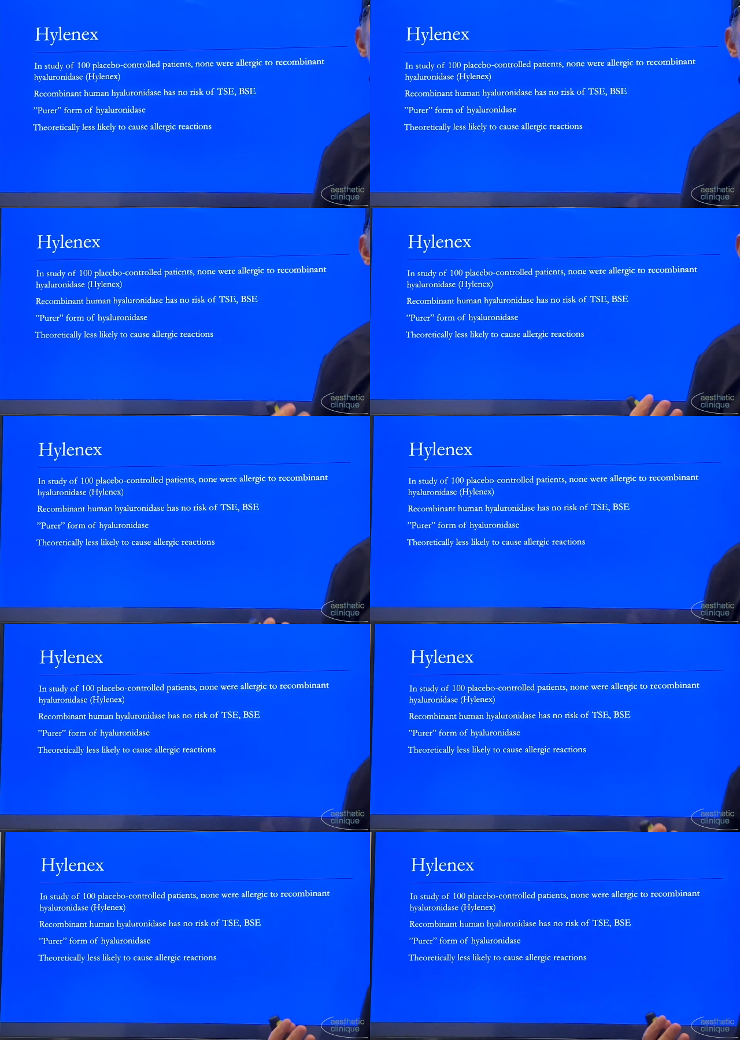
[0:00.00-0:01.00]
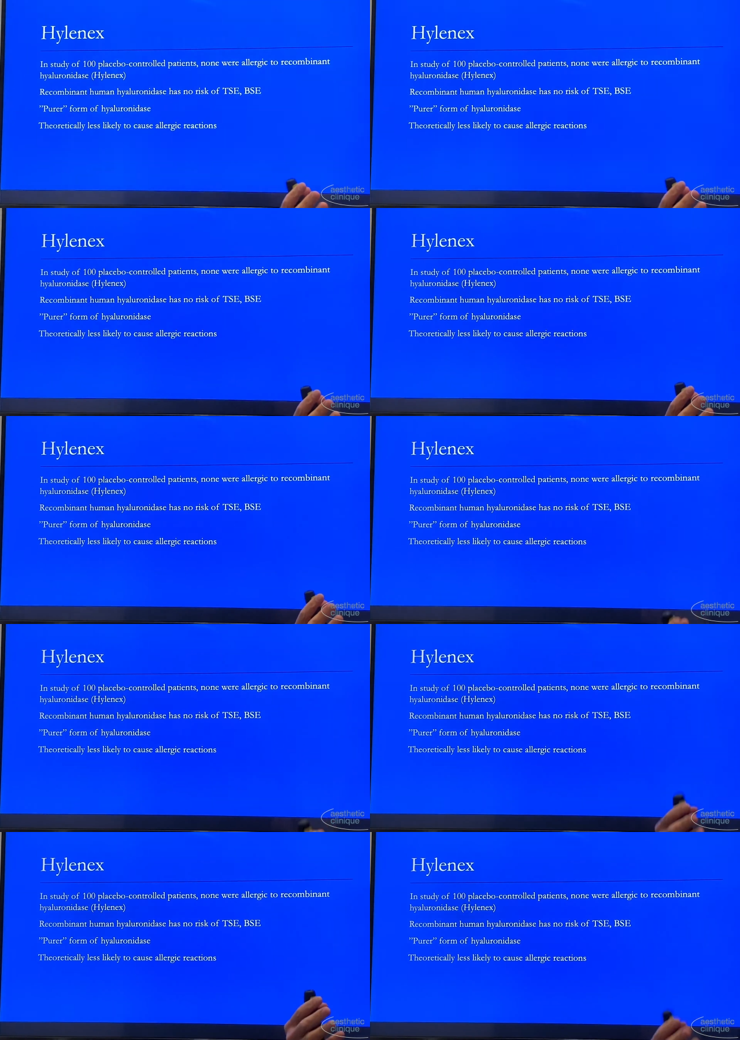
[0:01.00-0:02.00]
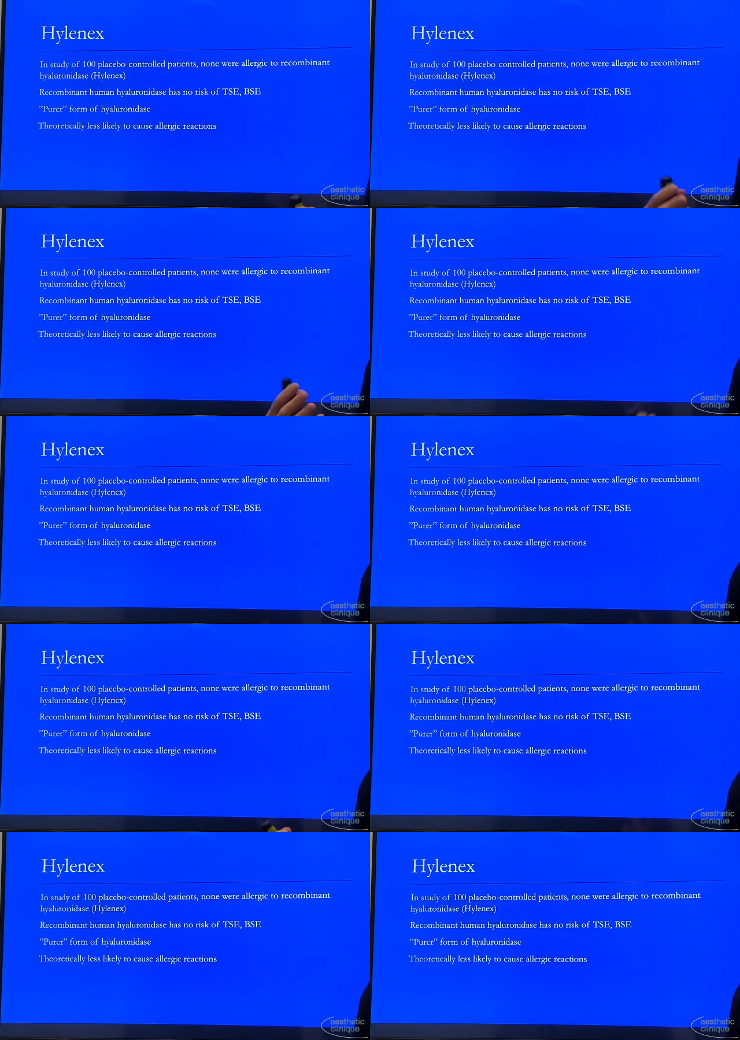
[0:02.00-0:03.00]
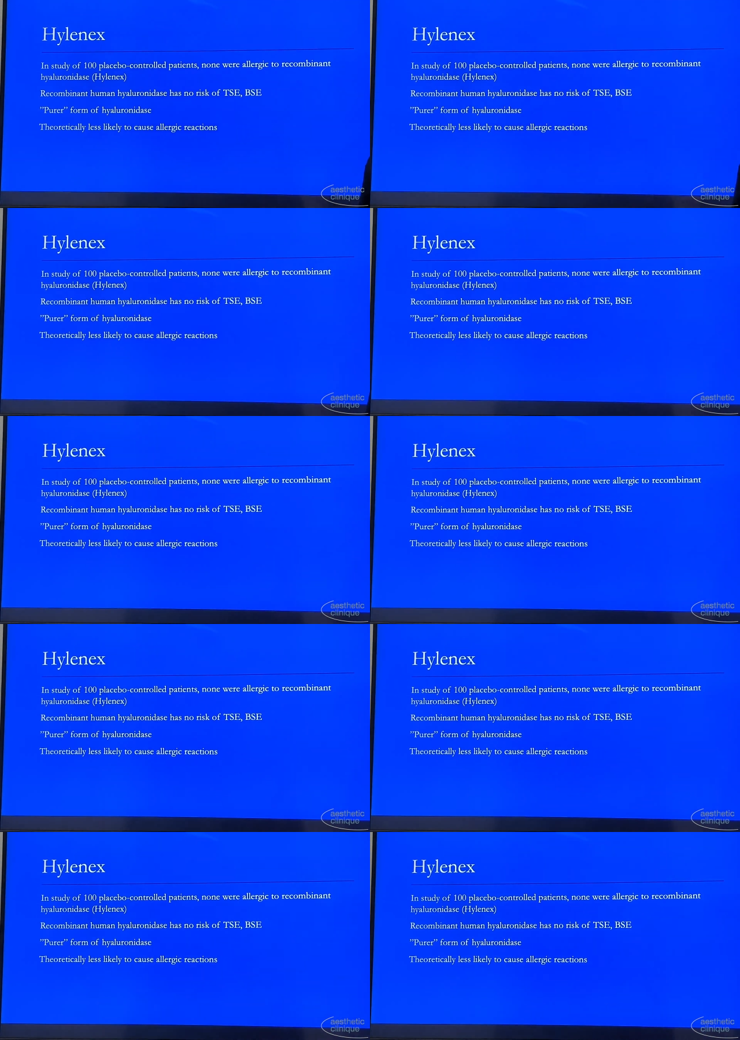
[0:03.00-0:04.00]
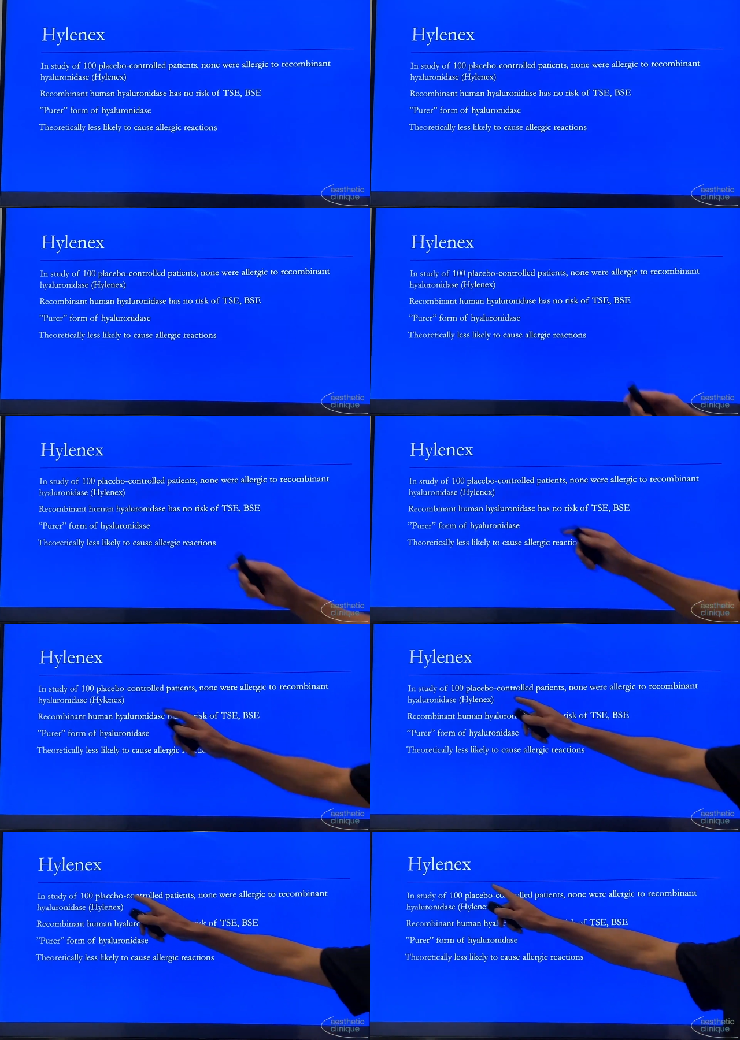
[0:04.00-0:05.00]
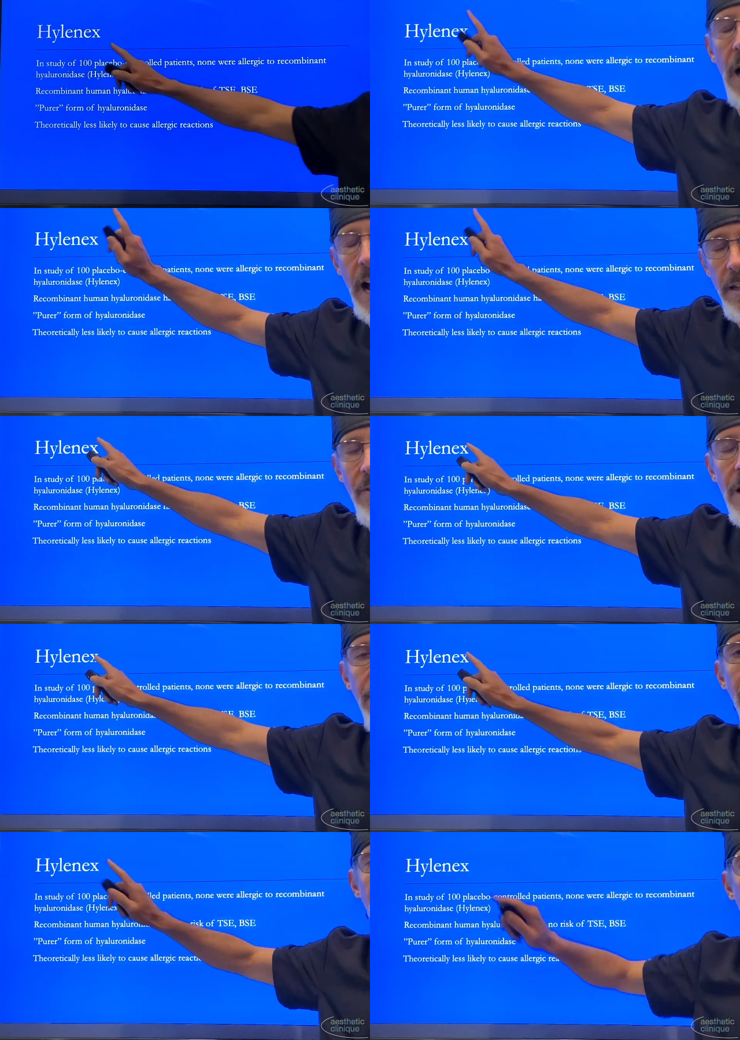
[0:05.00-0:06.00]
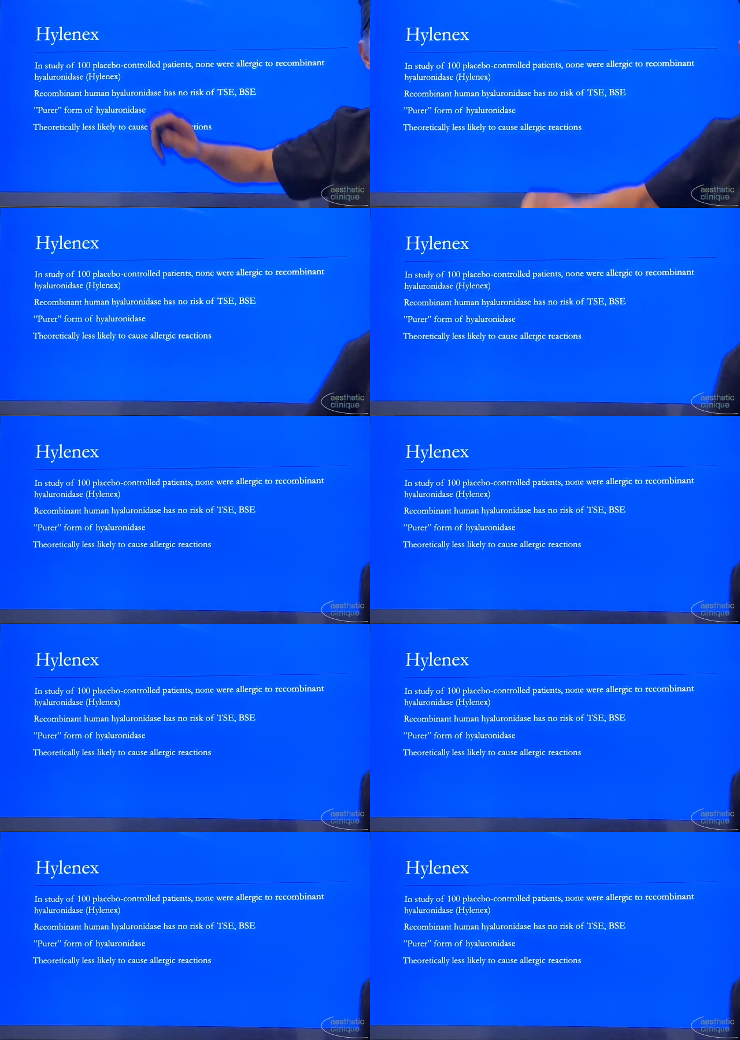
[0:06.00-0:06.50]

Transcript: No face is visible, so there are no lips to read.